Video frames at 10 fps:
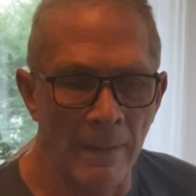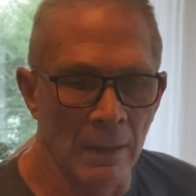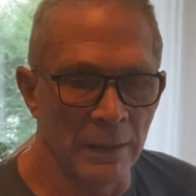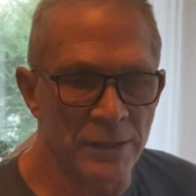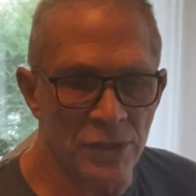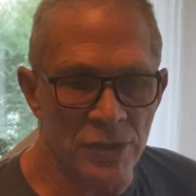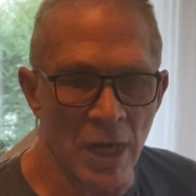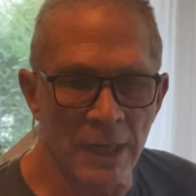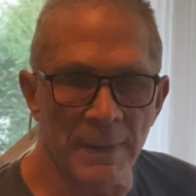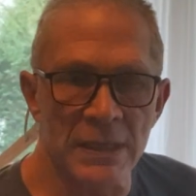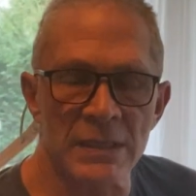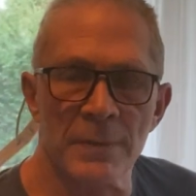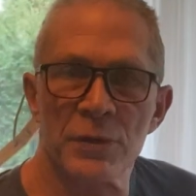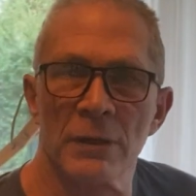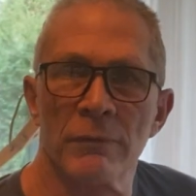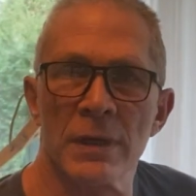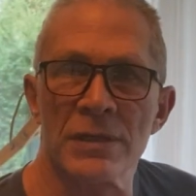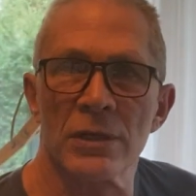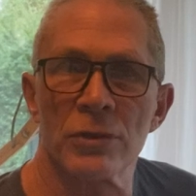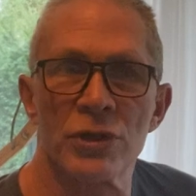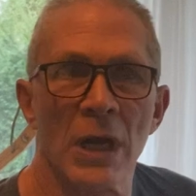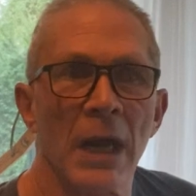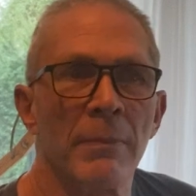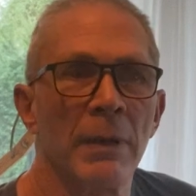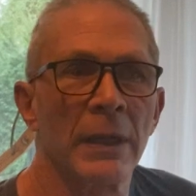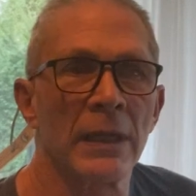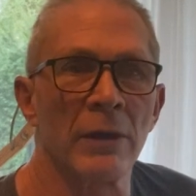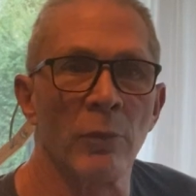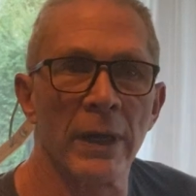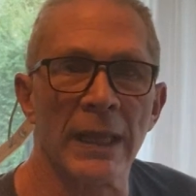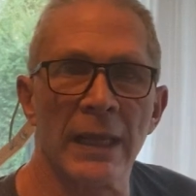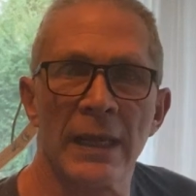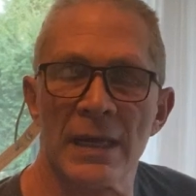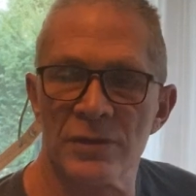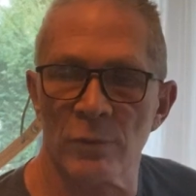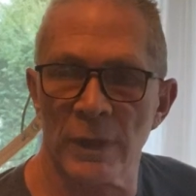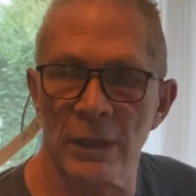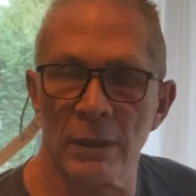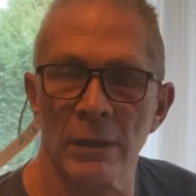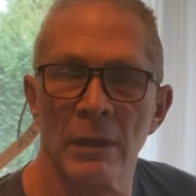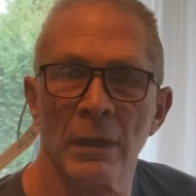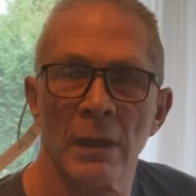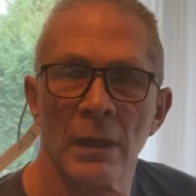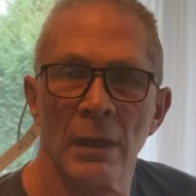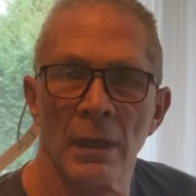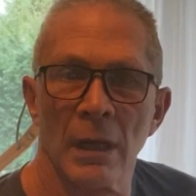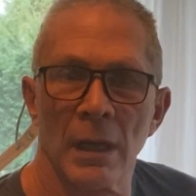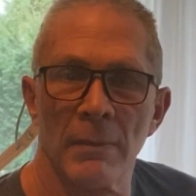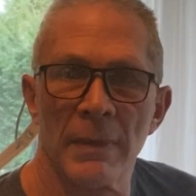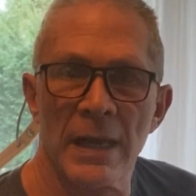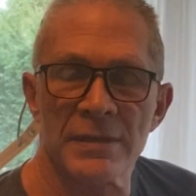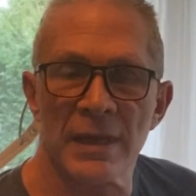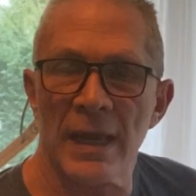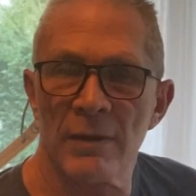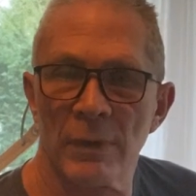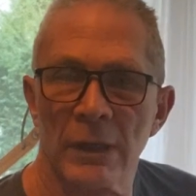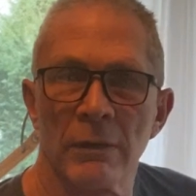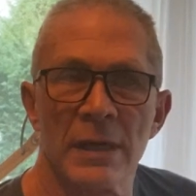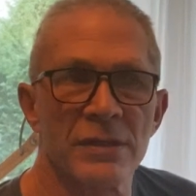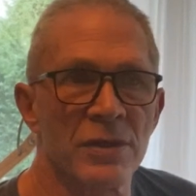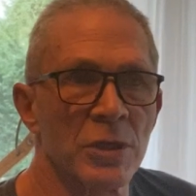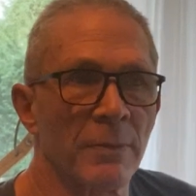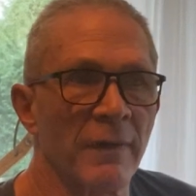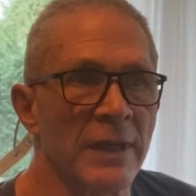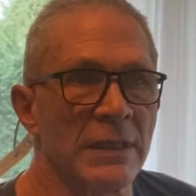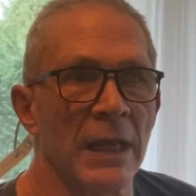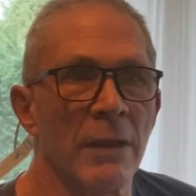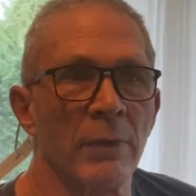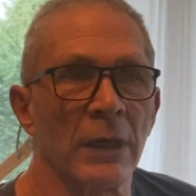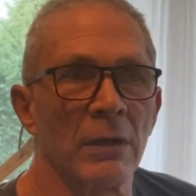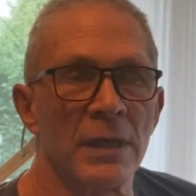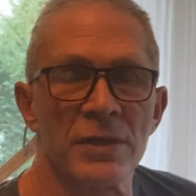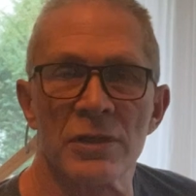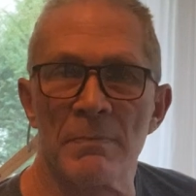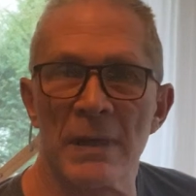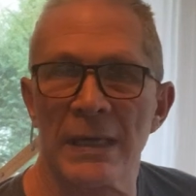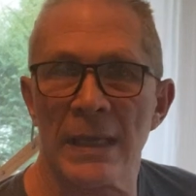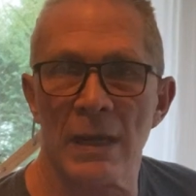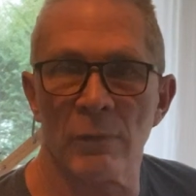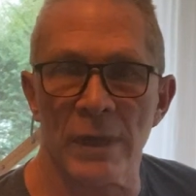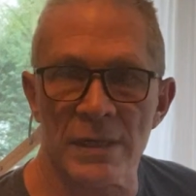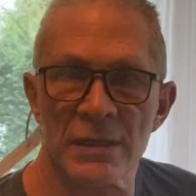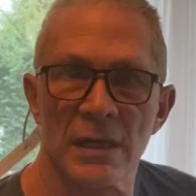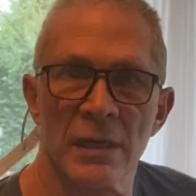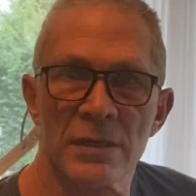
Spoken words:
let's just talk about assumption of risk. Your job in rigging as a rigger, as a head rigger, as a supervising head rigger, is to mitigate risk.